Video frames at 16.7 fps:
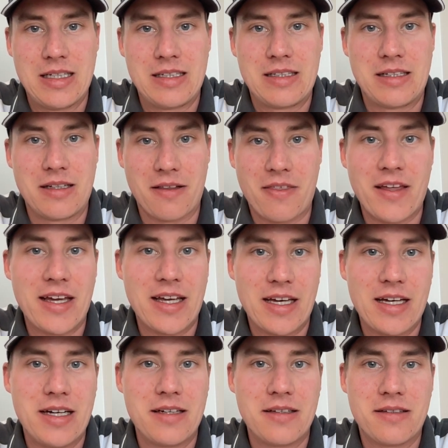the thing
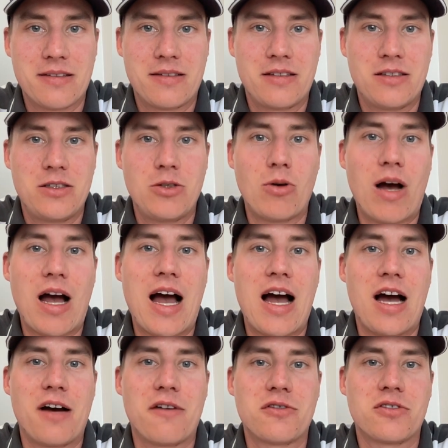is you
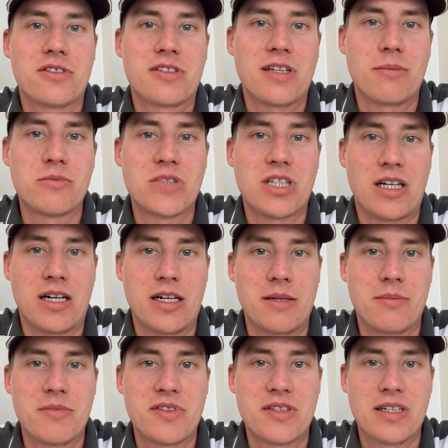have to
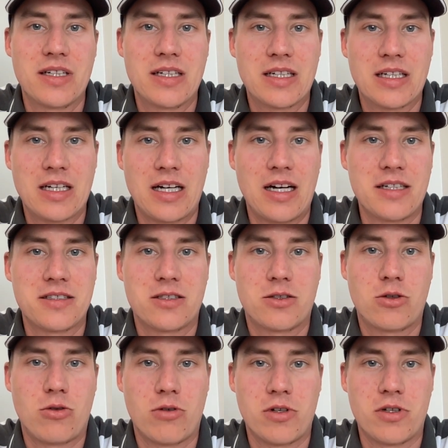sometimes cut
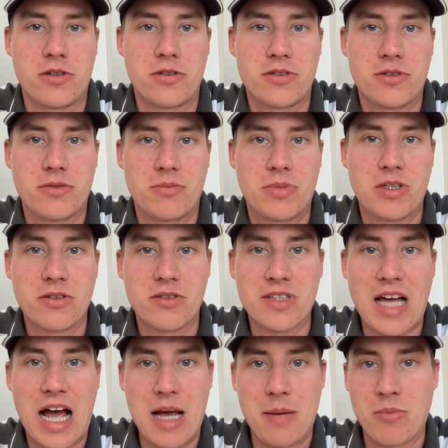corners,
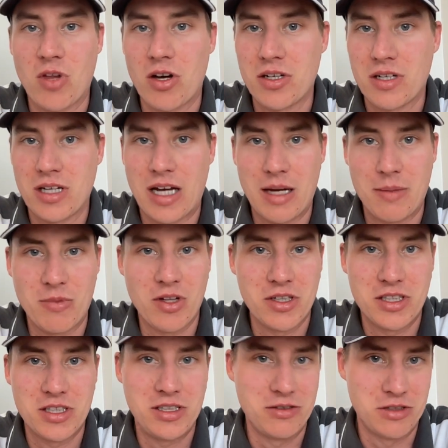because I'm not a
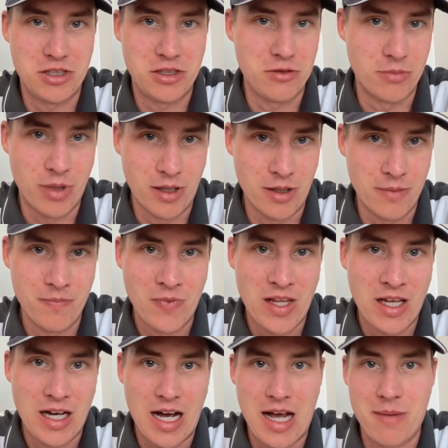YouTuber,
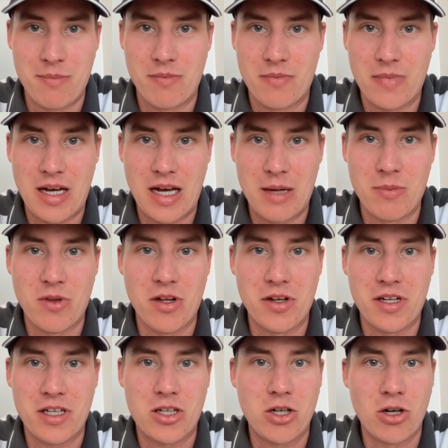I'm
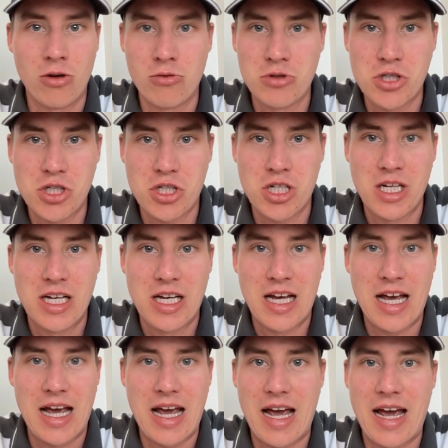not a coach,
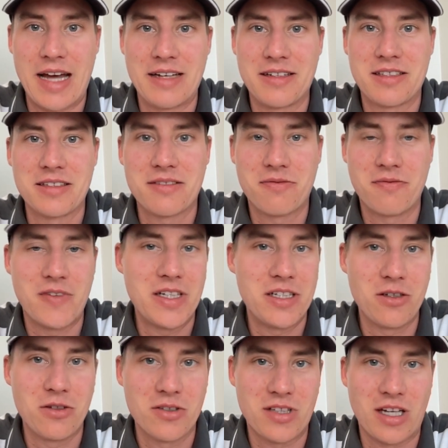and these
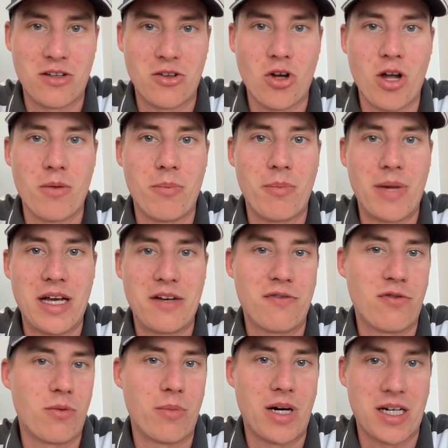videos are not made
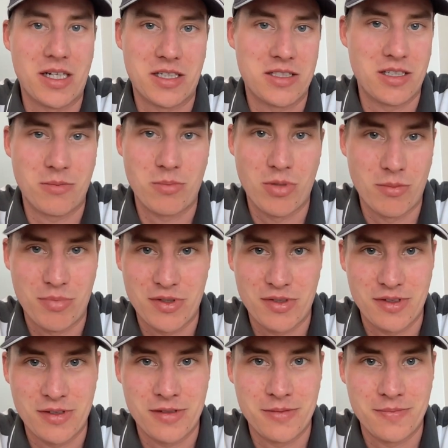for marketing
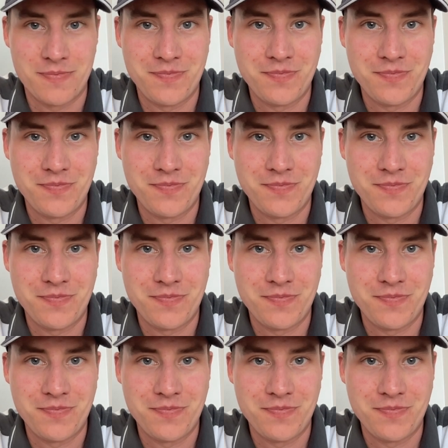purposes.